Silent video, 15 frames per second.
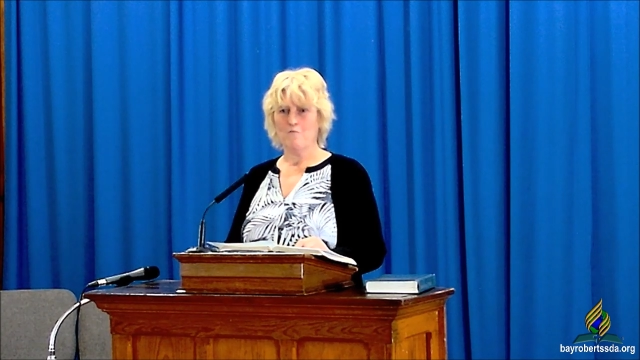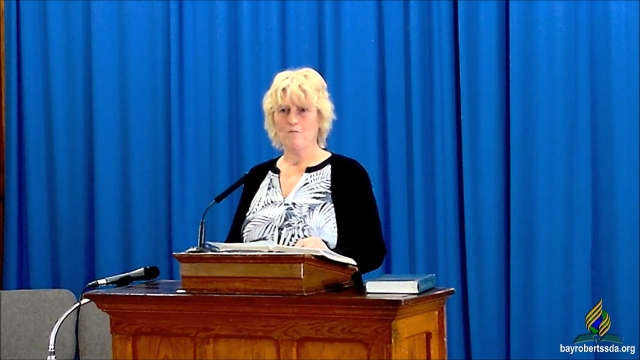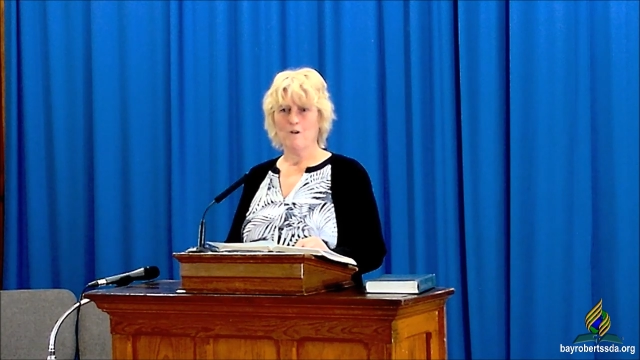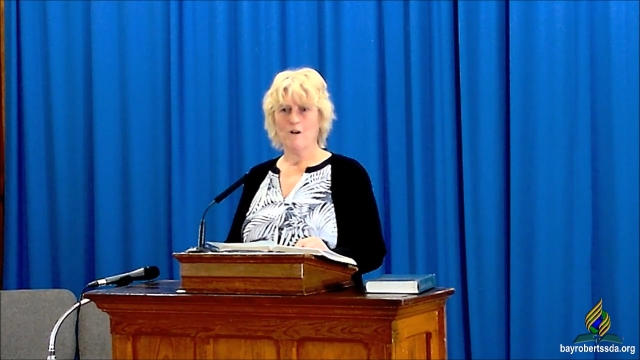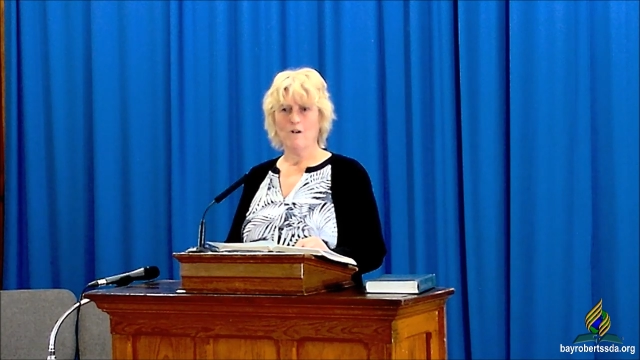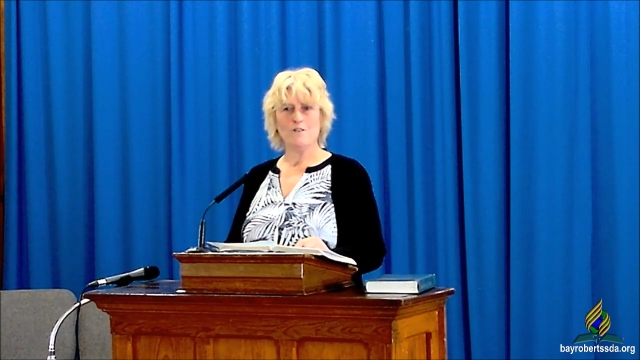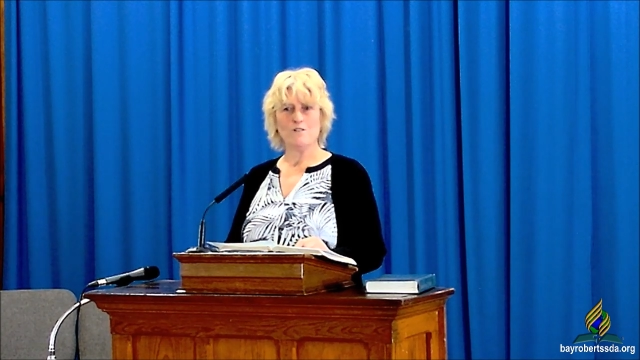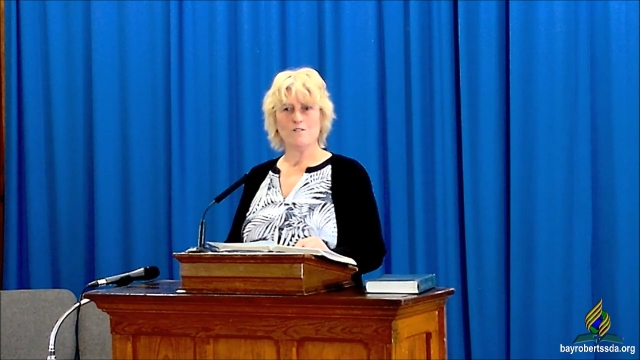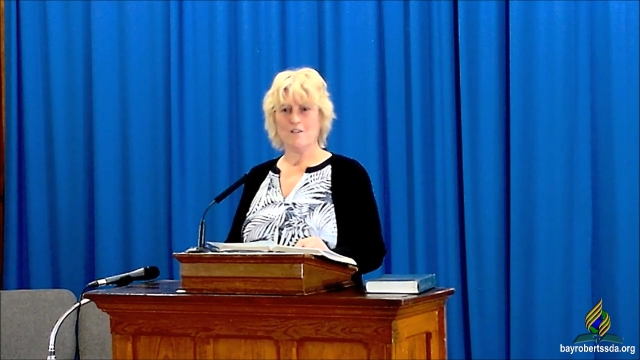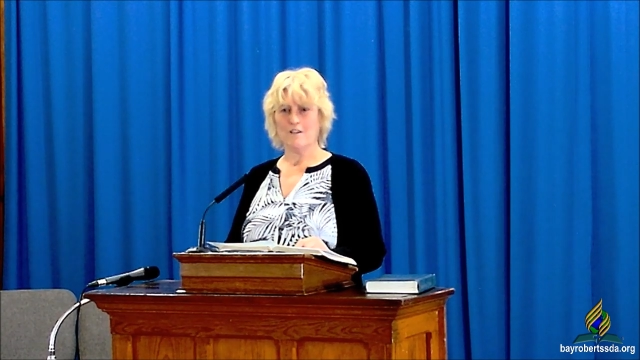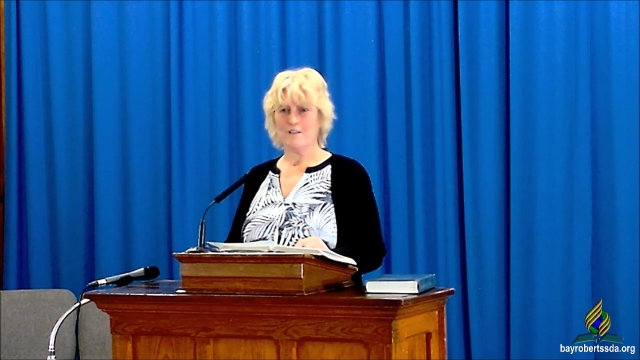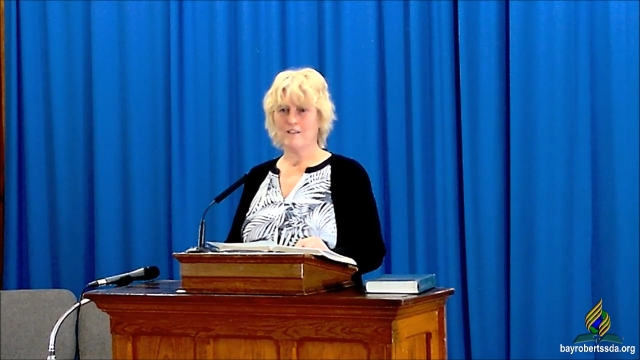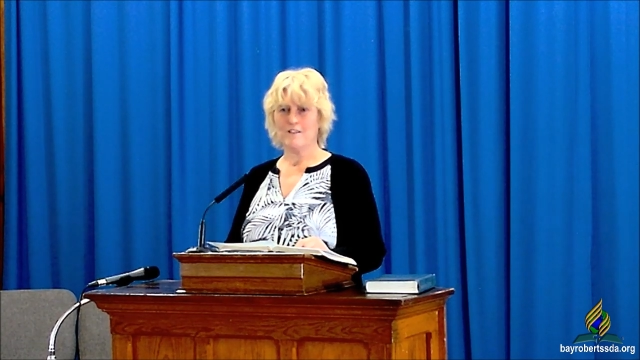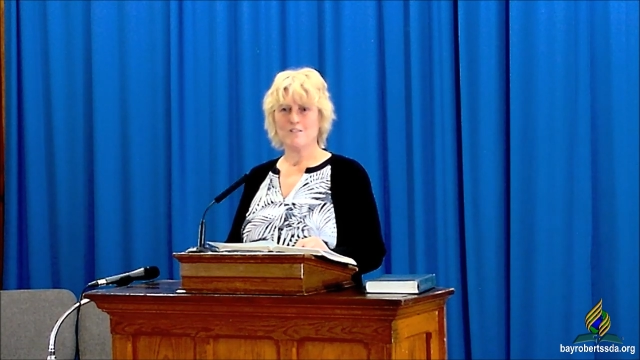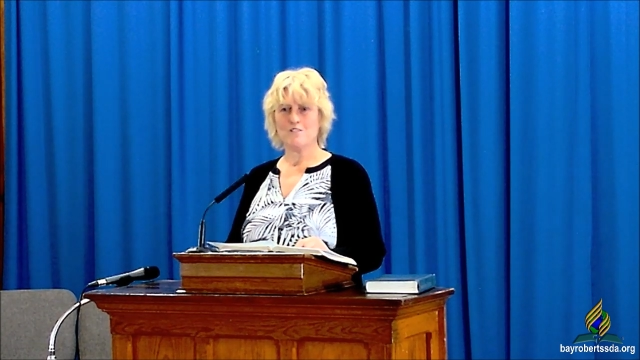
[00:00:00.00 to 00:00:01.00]
my
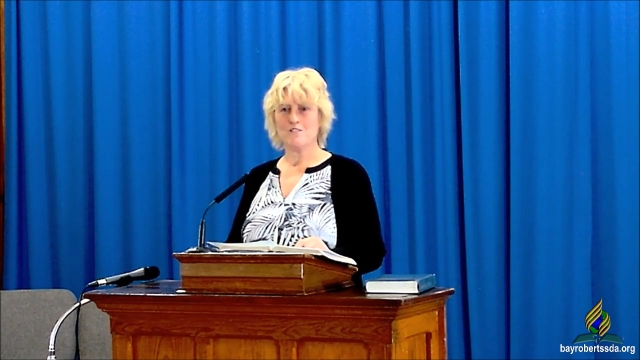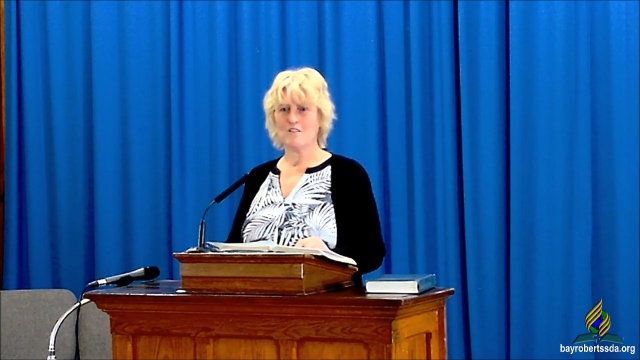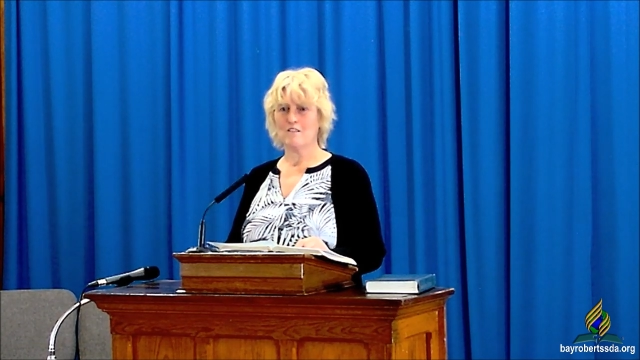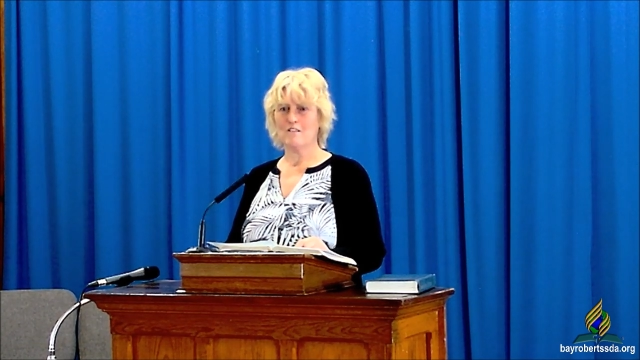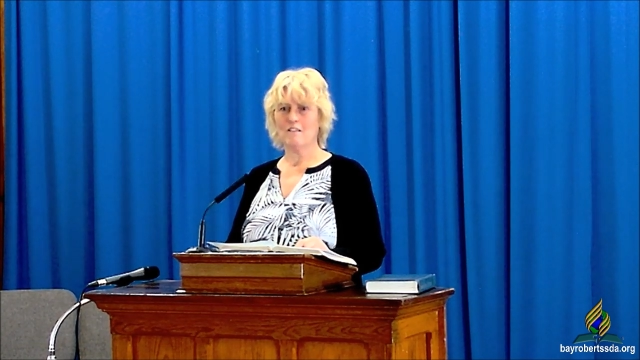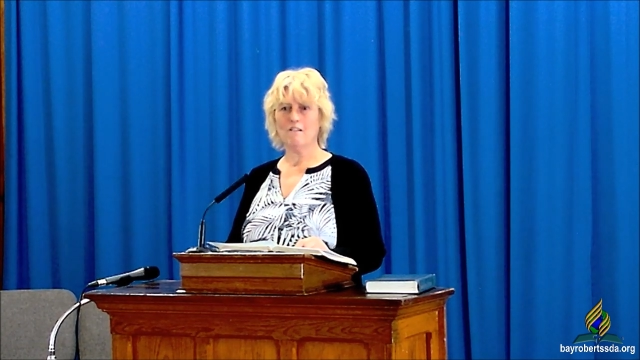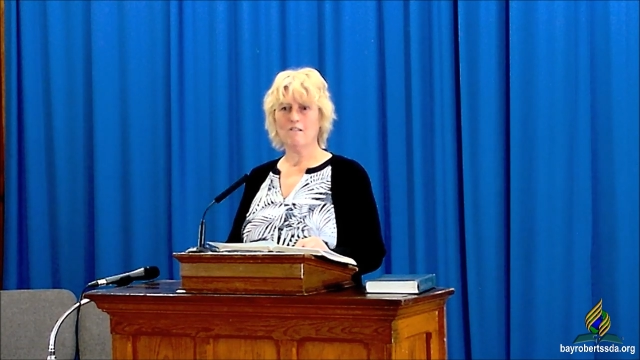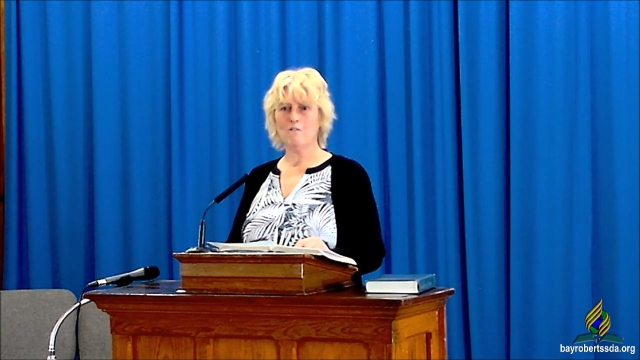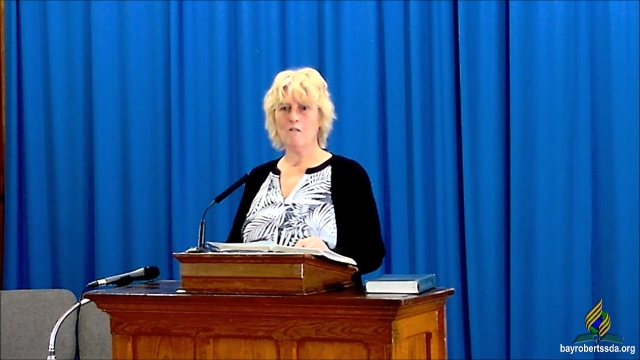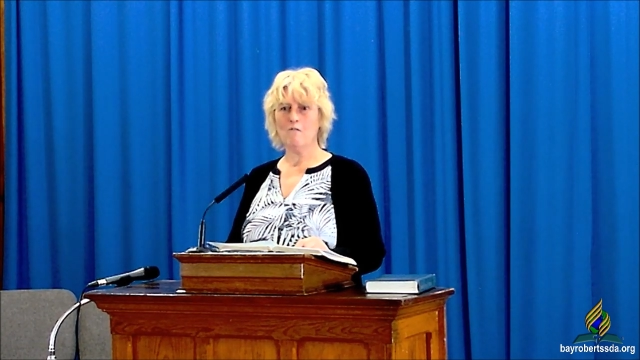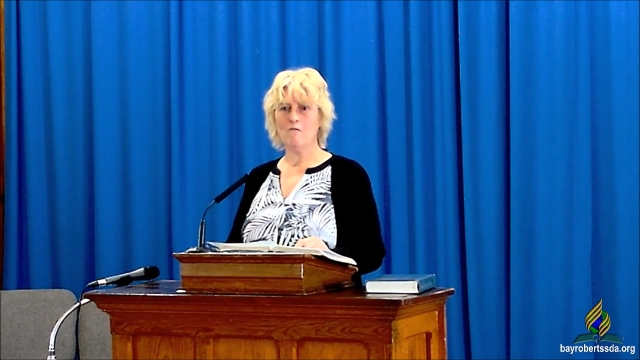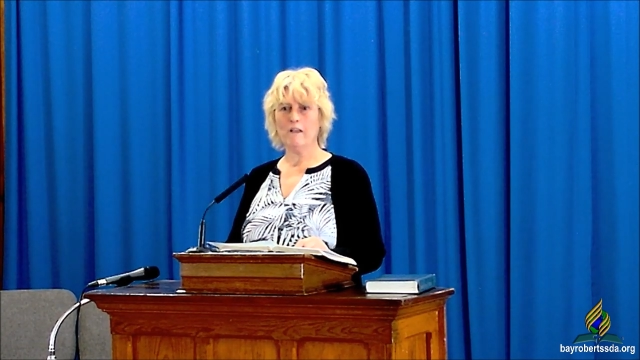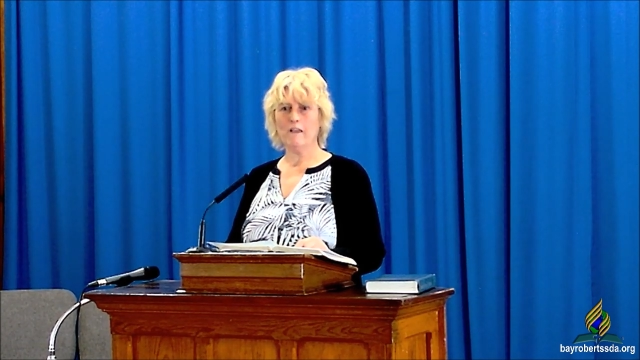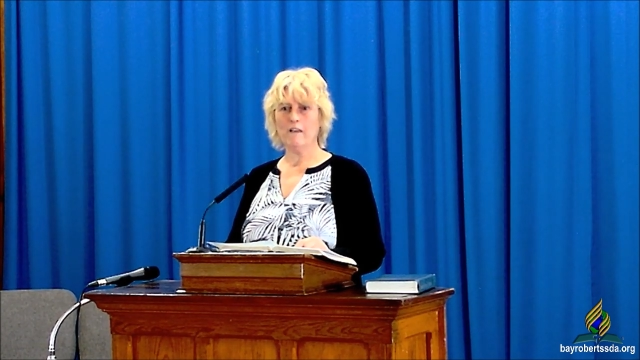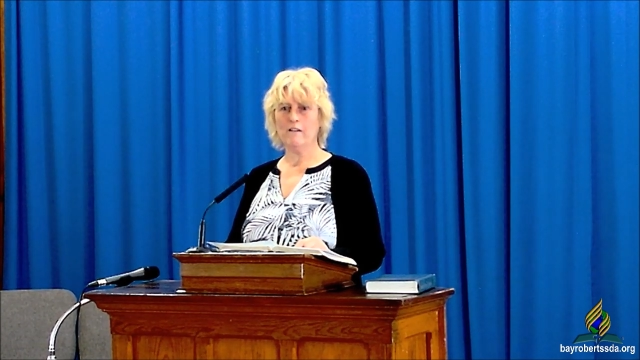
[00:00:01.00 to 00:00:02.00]
son, he said, look what
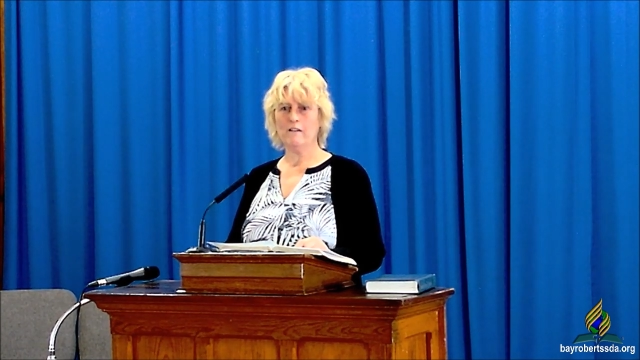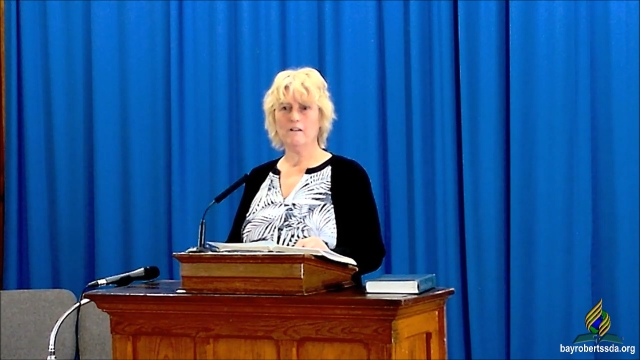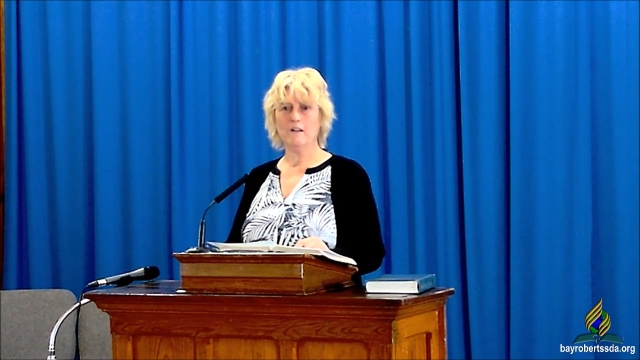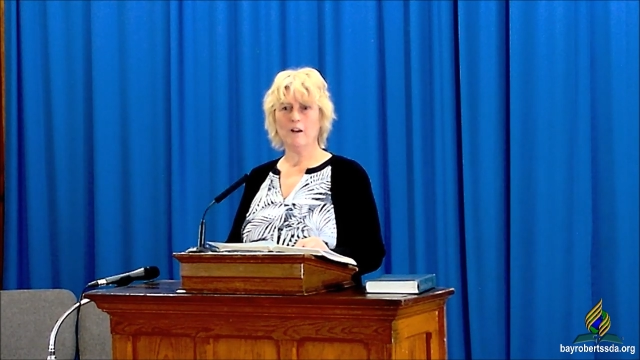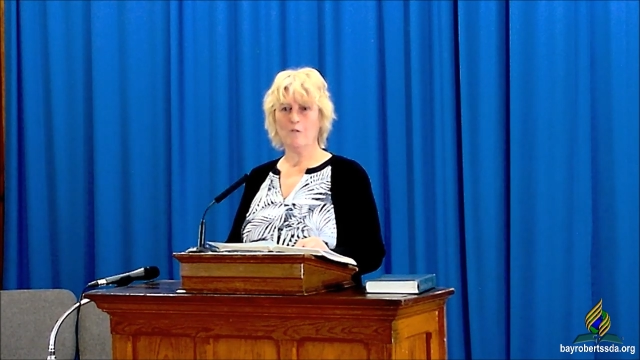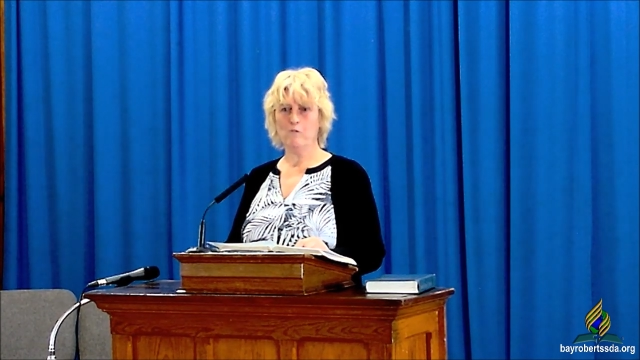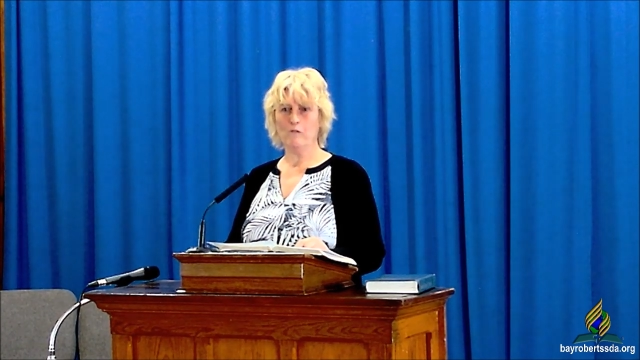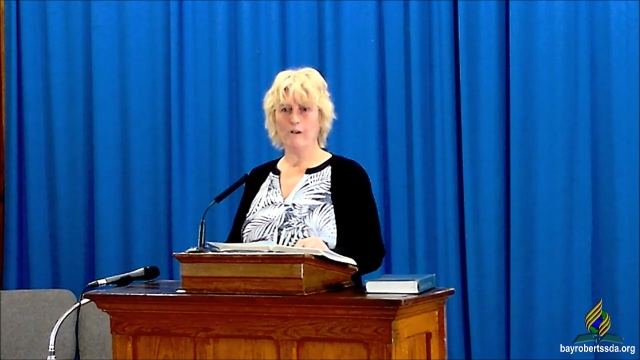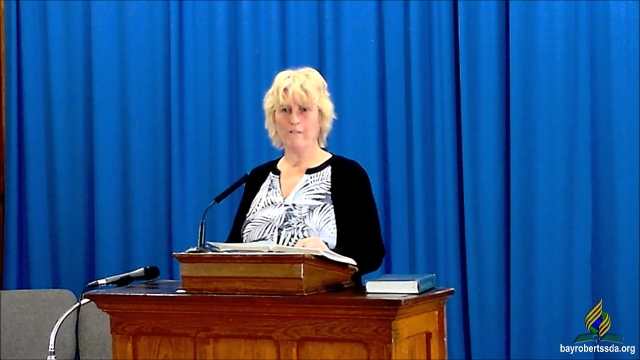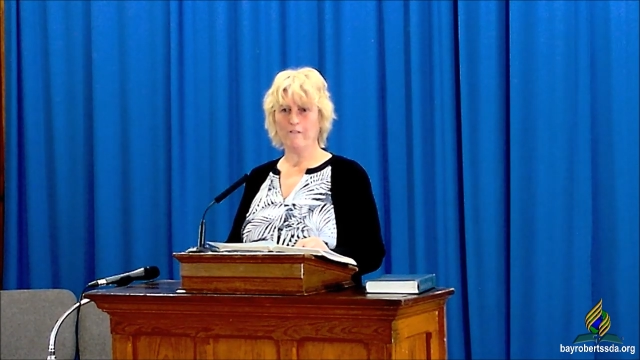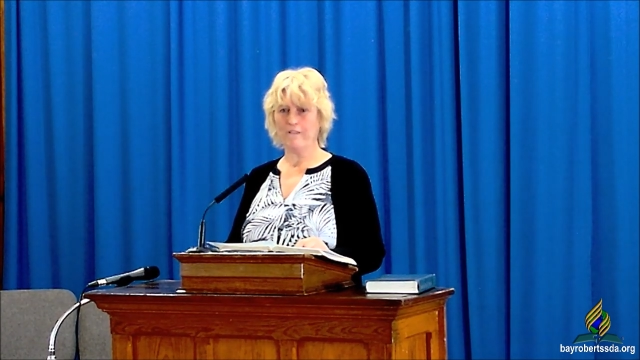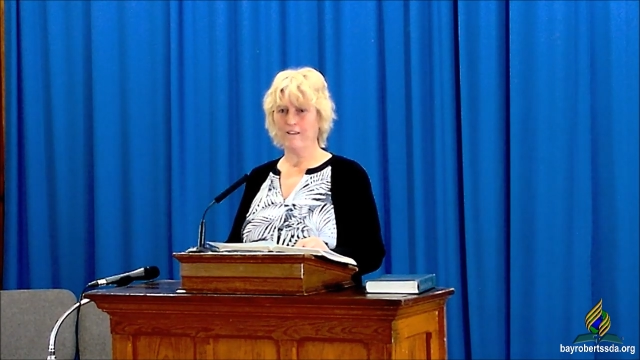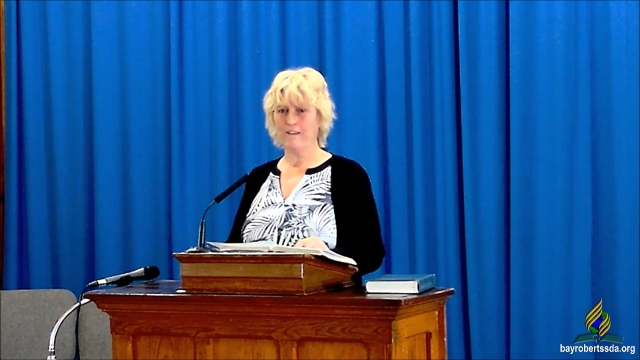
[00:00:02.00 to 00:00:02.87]
we ended up with.